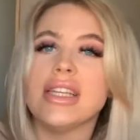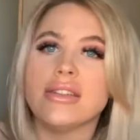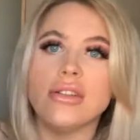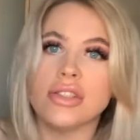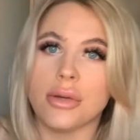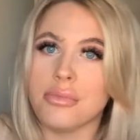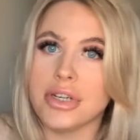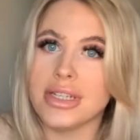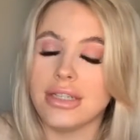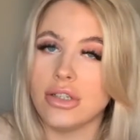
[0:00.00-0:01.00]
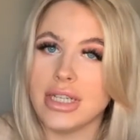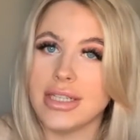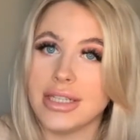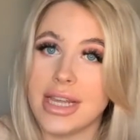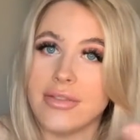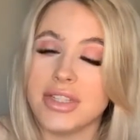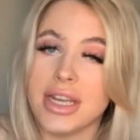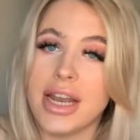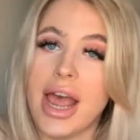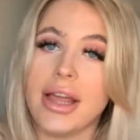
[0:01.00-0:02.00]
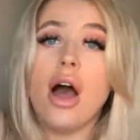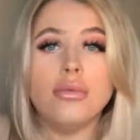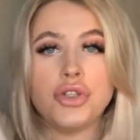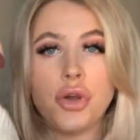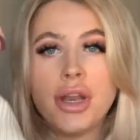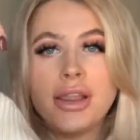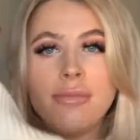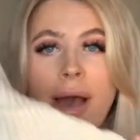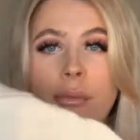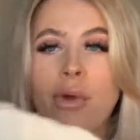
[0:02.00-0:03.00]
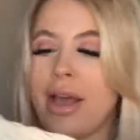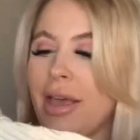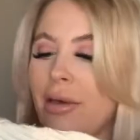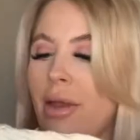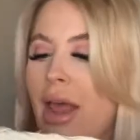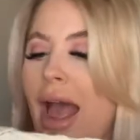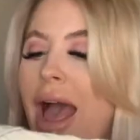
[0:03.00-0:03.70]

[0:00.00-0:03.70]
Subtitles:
It's not a jumper, it's literally a sleeves and a neck. I'm joining the bandwagon.